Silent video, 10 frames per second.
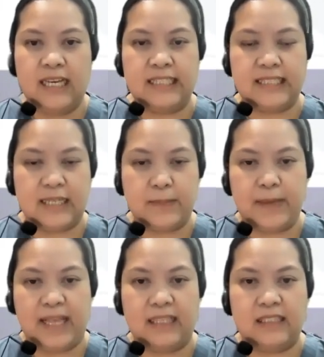is an
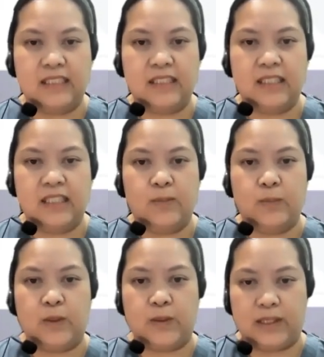imbalance
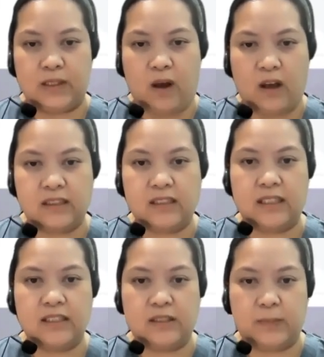between
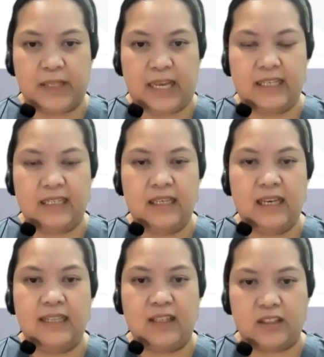oxygen supply
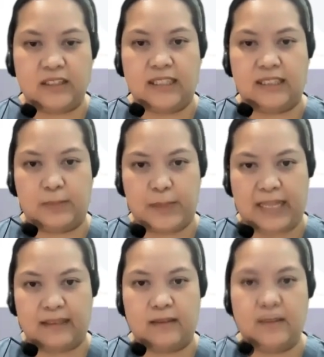and oxygen
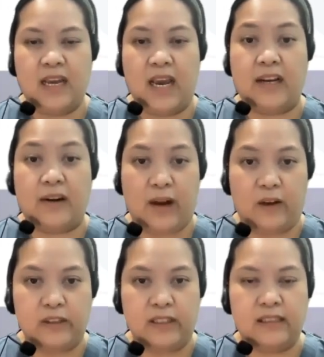demand. And
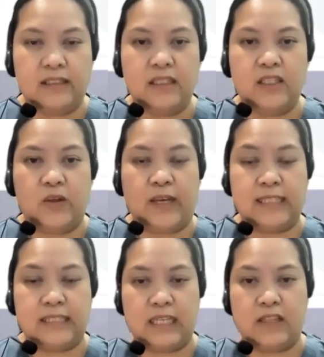around it, you can
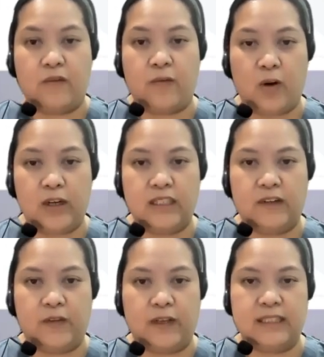see the 4
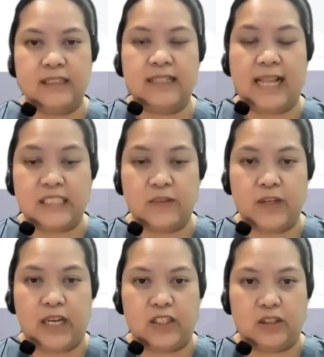different
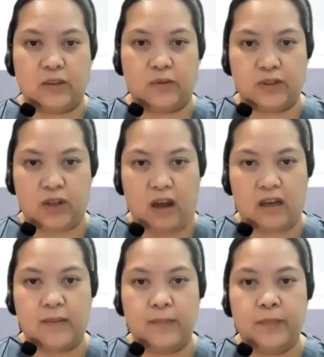classifications of shock:
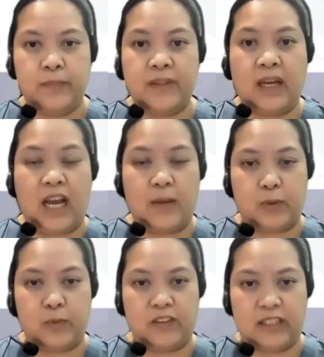
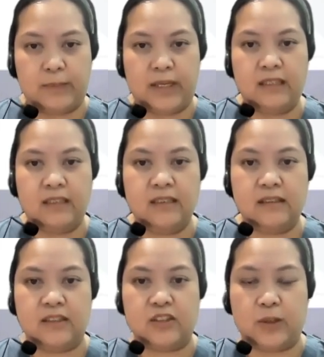hypovolemic,
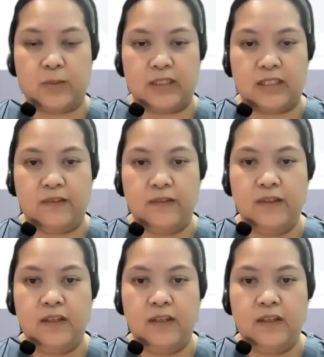distributive,